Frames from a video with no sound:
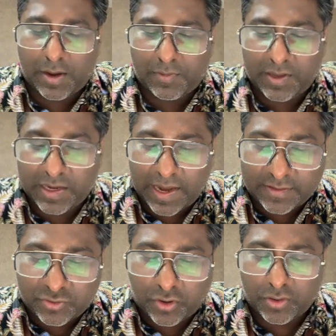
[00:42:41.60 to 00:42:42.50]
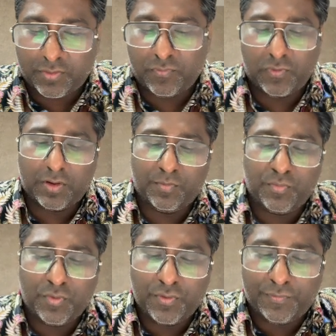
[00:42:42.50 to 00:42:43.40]
electron will
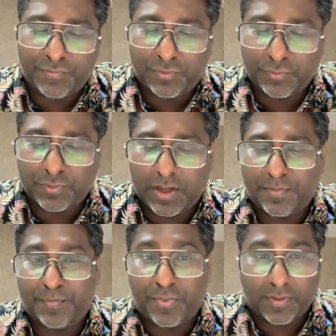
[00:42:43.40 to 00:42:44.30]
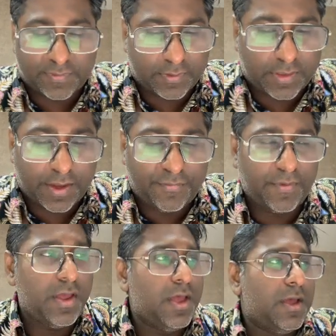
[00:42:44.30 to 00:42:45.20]
move to the
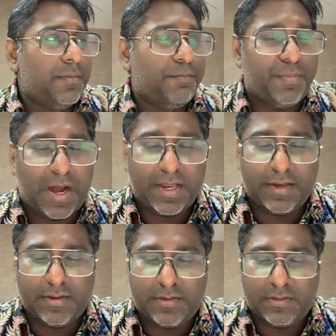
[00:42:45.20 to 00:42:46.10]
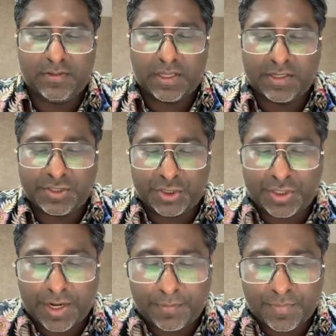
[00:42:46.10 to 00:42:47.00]
positive, but the
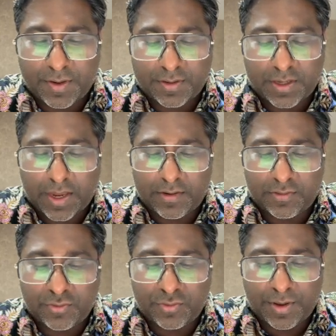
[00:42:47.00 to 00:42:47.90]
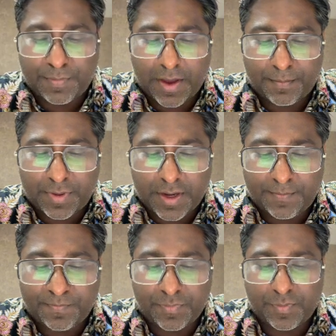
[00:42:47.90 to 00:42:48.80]
shape, okay, do
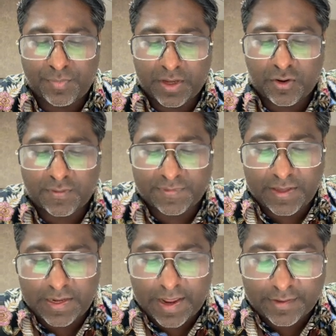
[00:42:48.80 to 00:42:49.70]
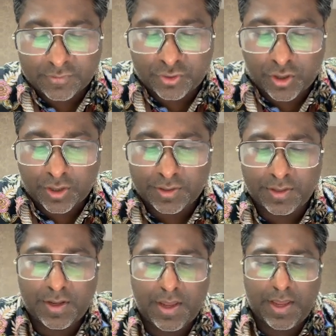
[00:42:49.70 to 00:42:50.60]
remember, because
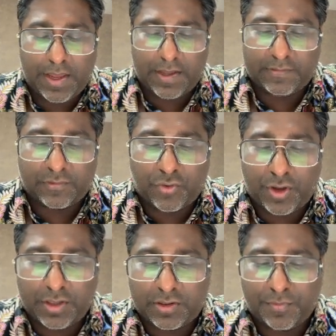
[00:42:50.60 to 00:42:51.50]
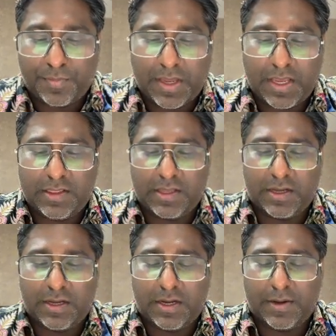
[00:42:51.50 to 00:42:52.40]
electron is going to be,
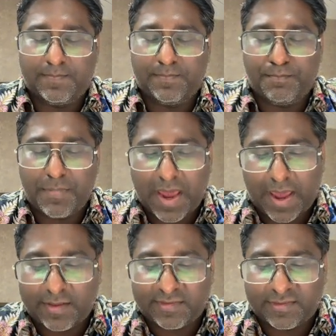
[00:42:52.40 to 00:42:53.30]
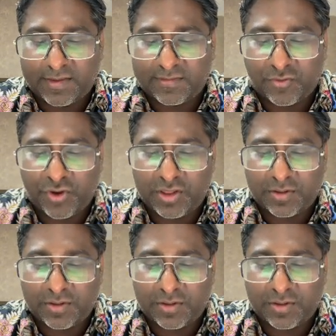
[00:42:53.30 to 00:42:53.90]
the mass is going to